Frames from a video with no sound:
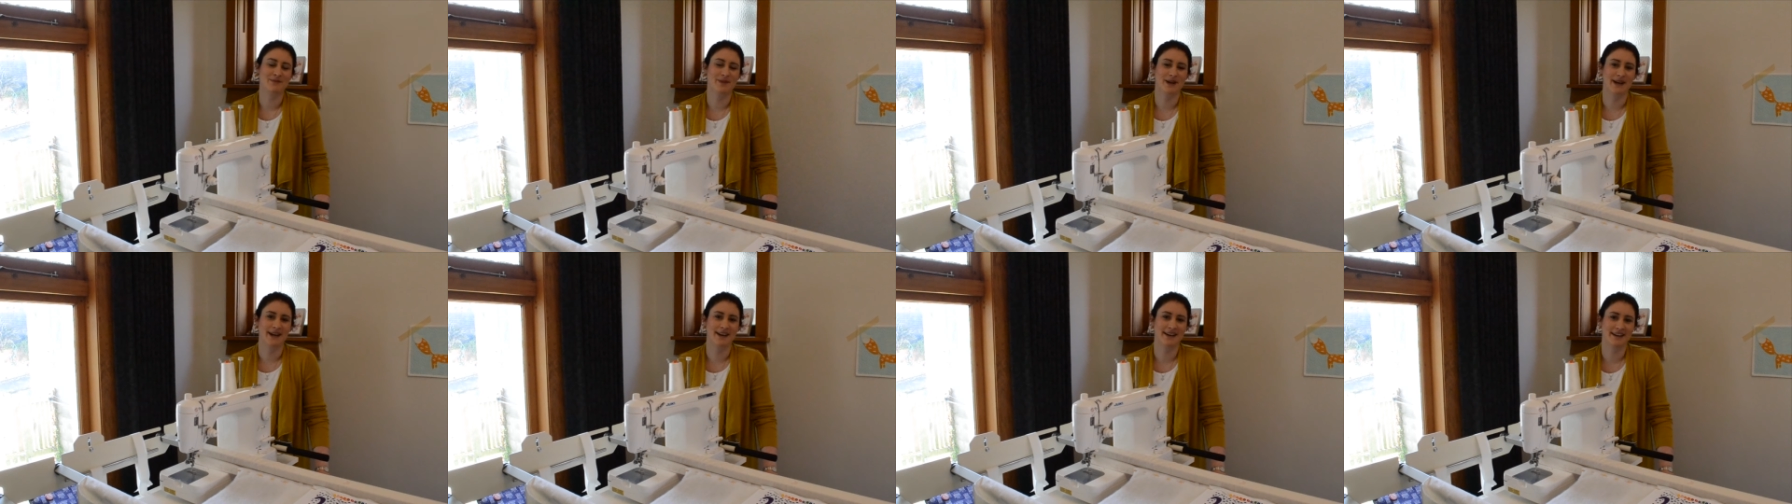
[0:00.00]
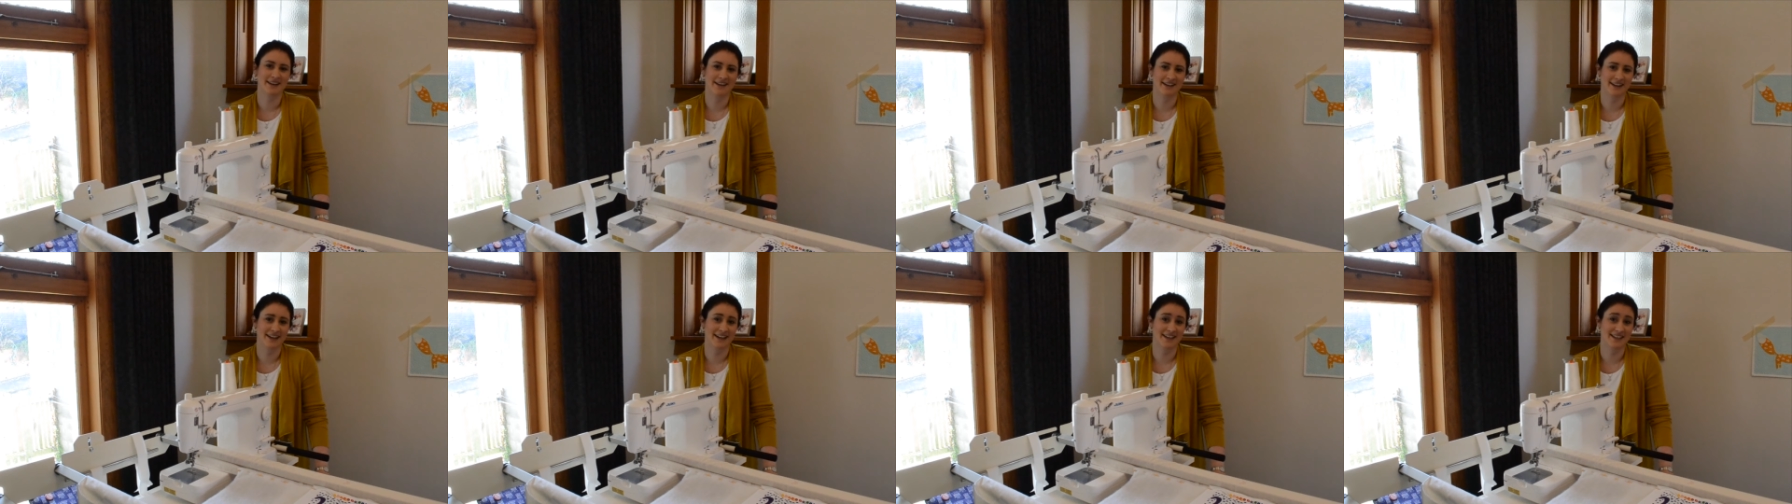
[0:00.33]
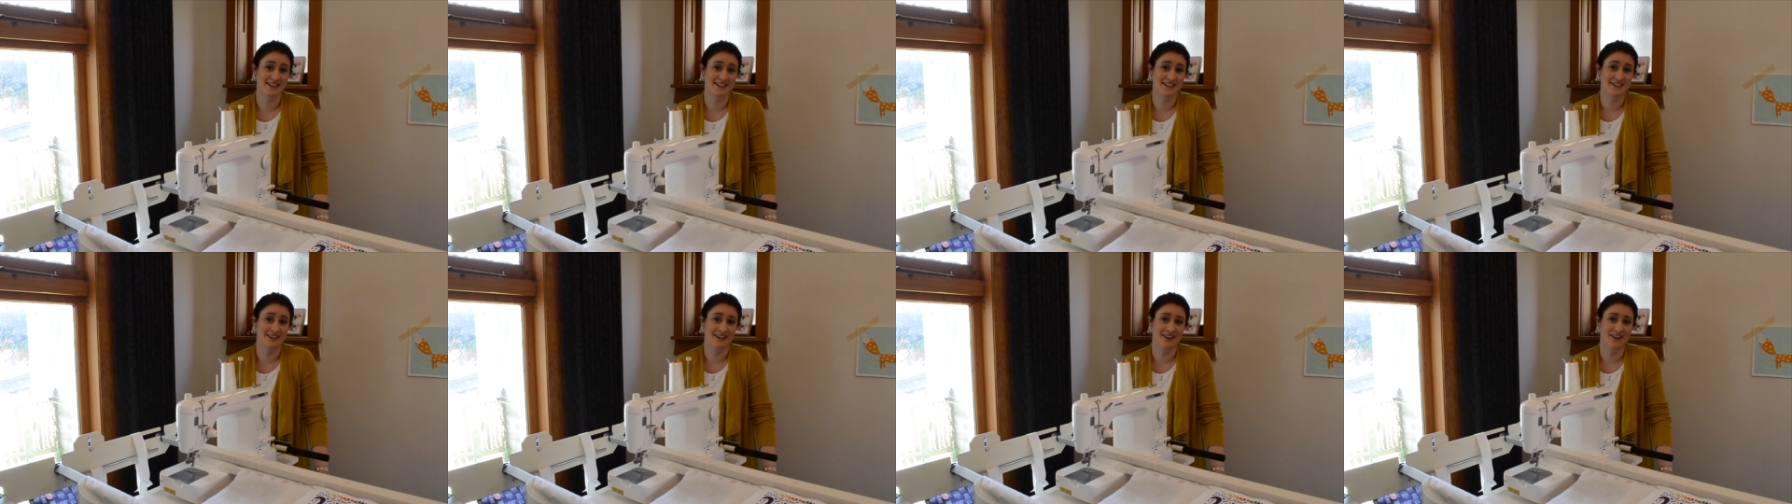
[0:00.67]
but I
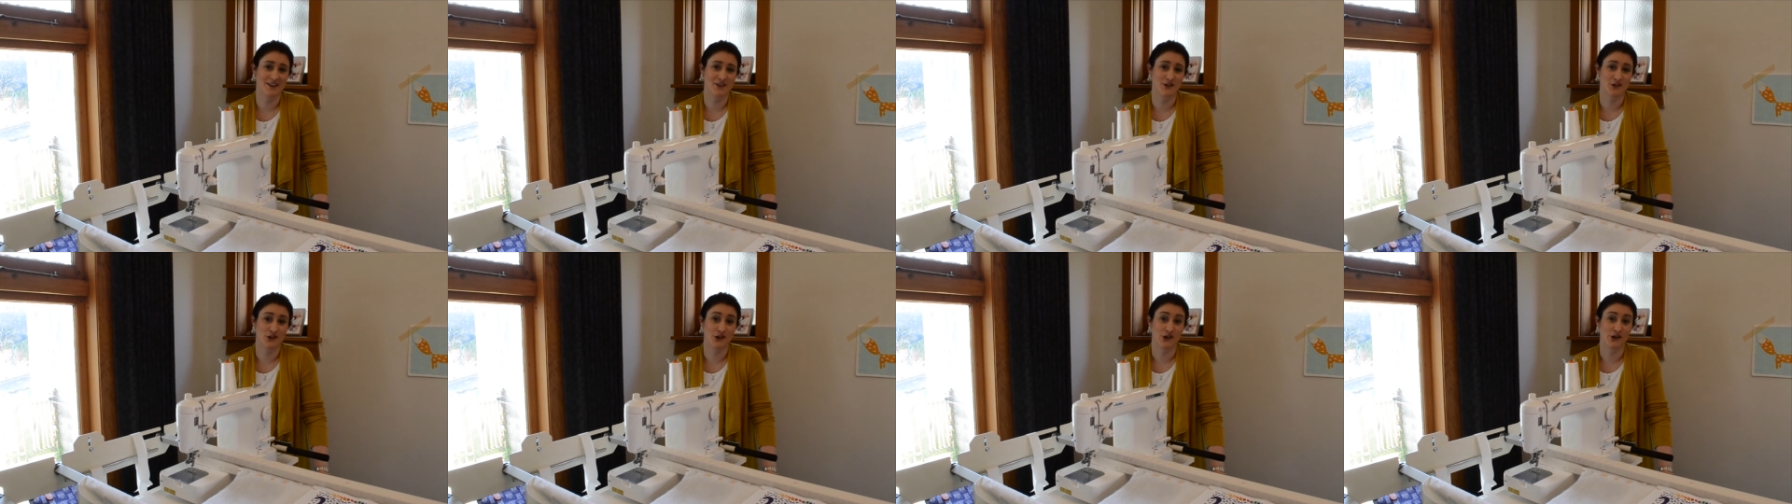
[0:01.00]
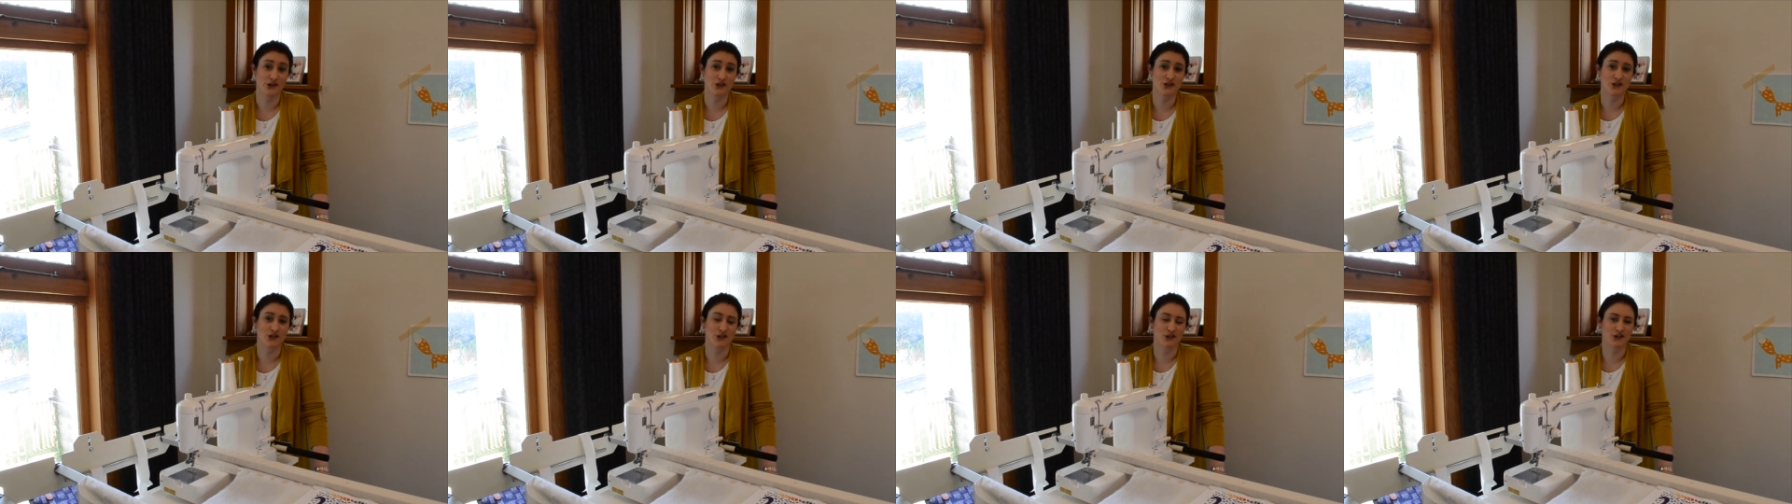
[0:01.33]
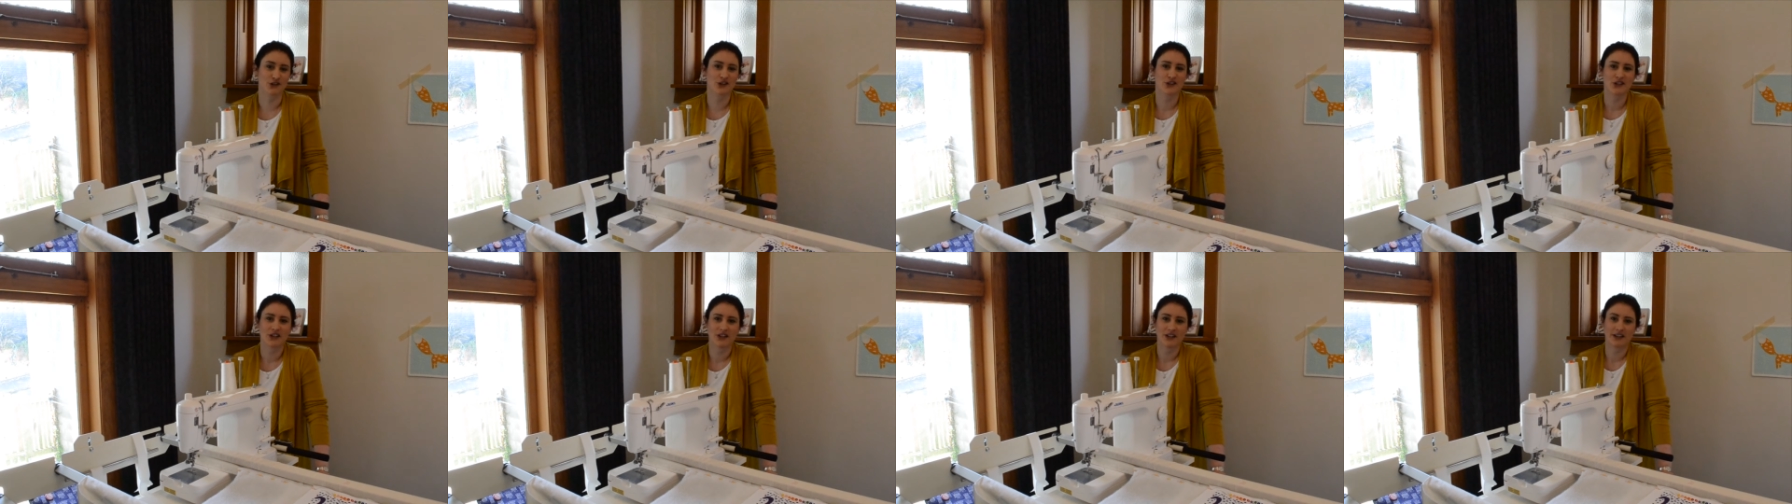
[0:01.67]
decided not to.